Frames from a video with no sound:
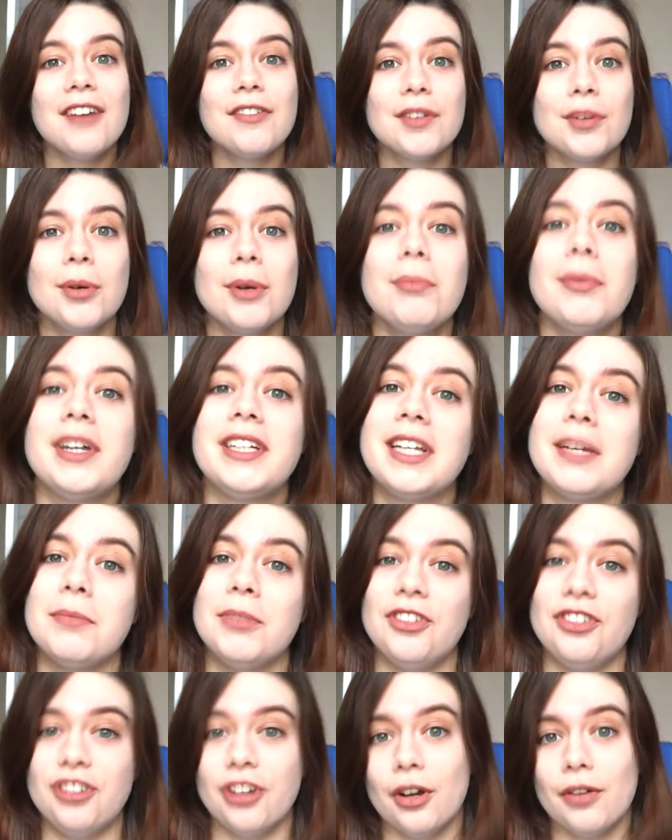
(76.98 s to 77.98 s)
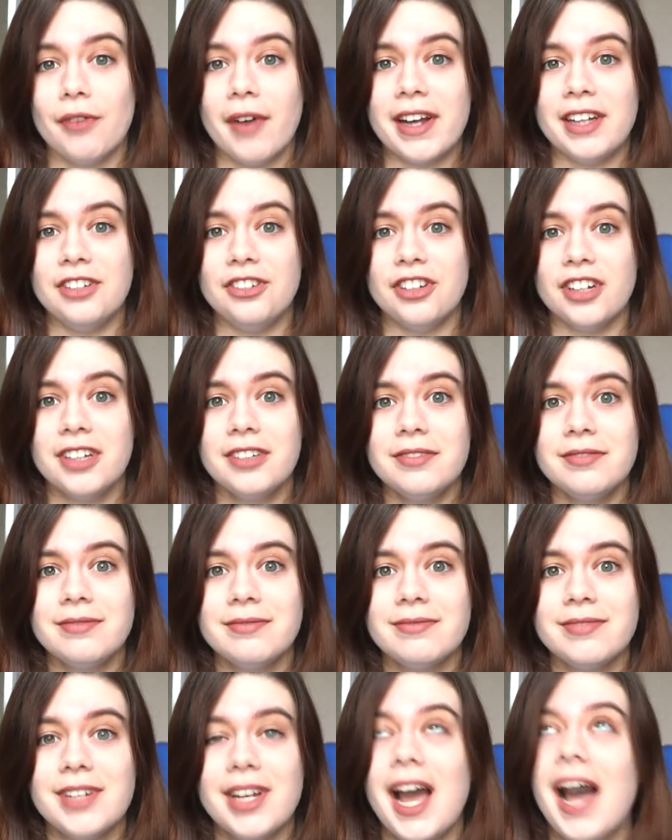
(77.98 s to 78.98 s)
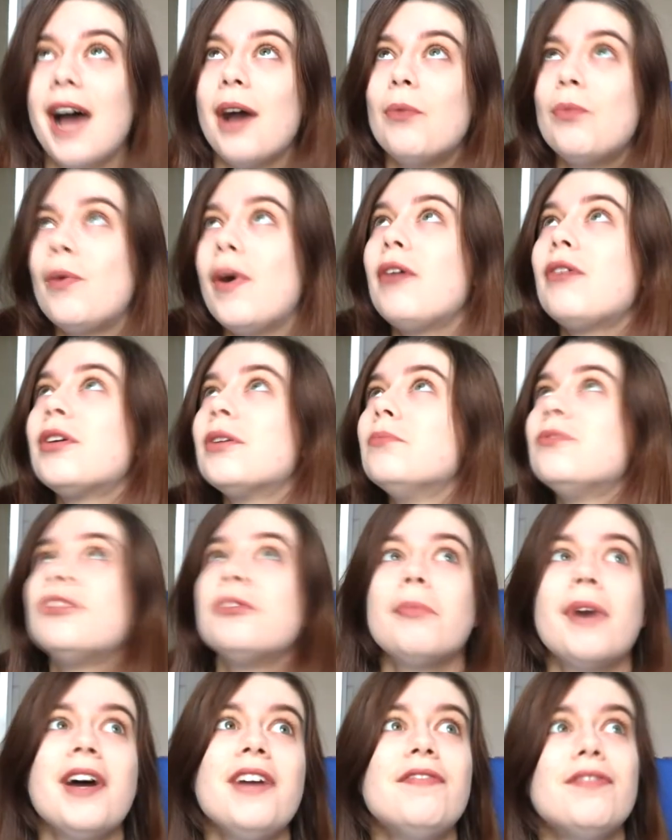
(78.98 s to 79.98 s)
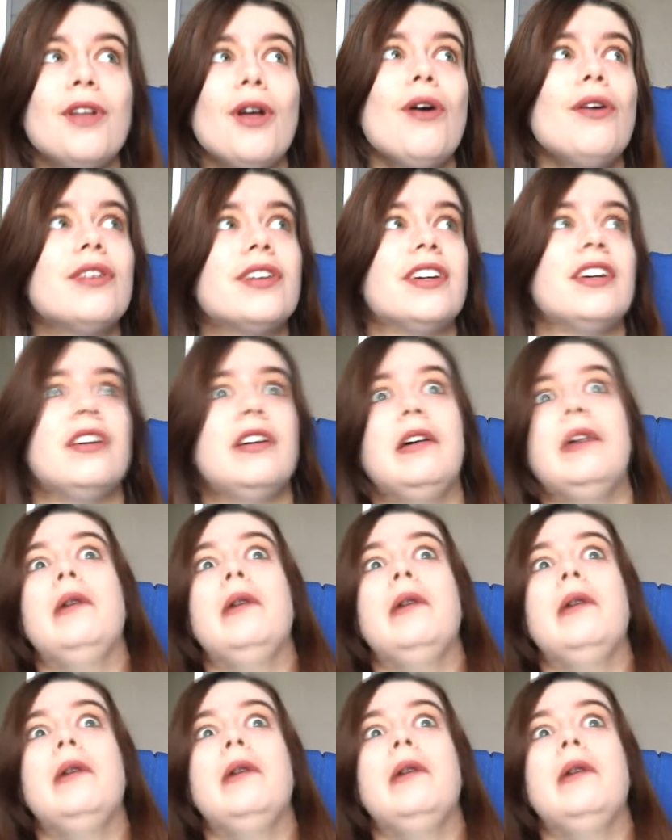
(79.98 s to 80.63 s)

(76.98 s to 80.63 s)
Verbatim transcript: everyone, my name is Jo Ranger and welcome to my vlog.